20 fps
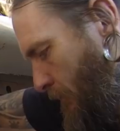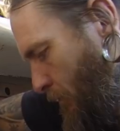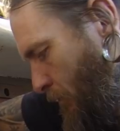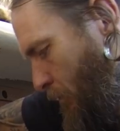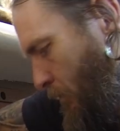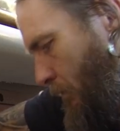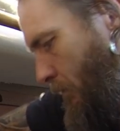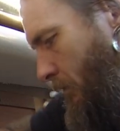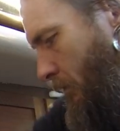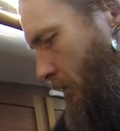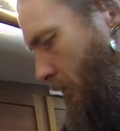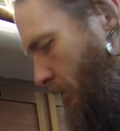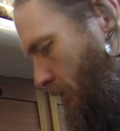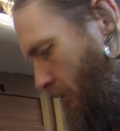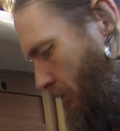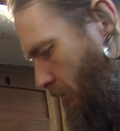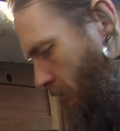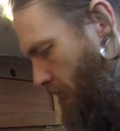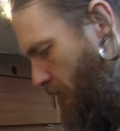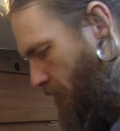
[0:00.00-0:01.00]

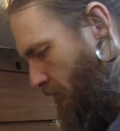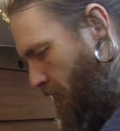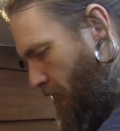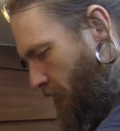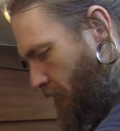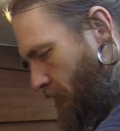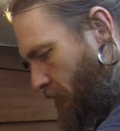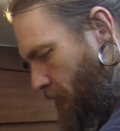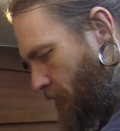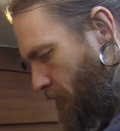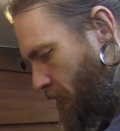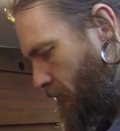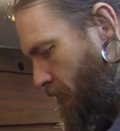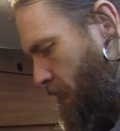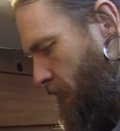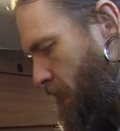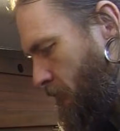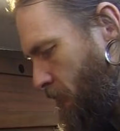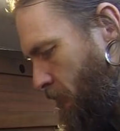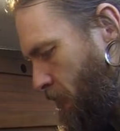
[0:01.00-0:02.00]

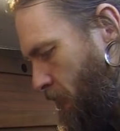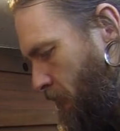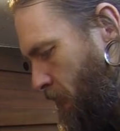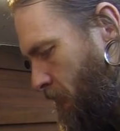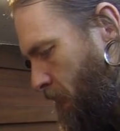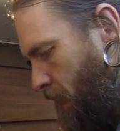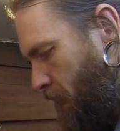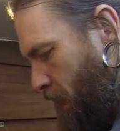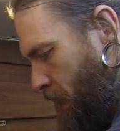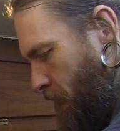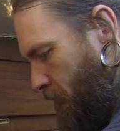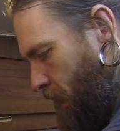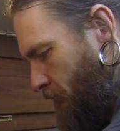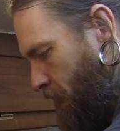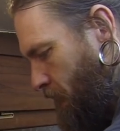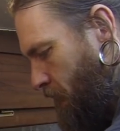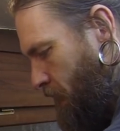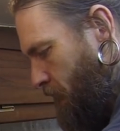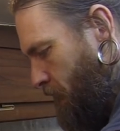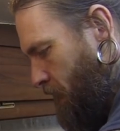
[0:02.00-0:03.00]

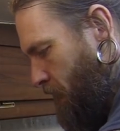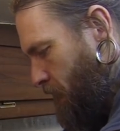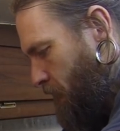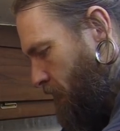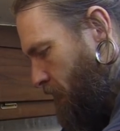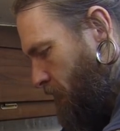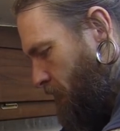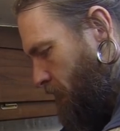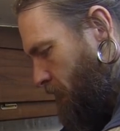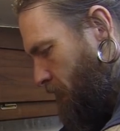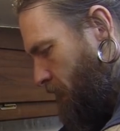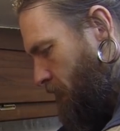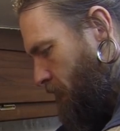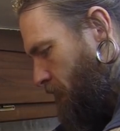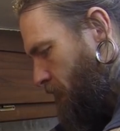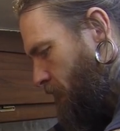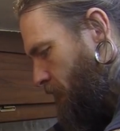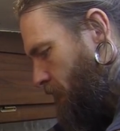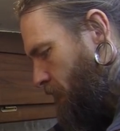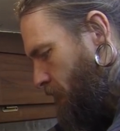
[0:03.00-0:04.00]

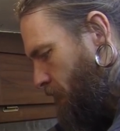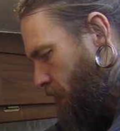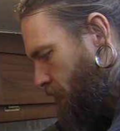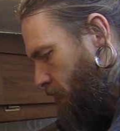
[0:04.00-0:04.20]
No one is speaking in this clip.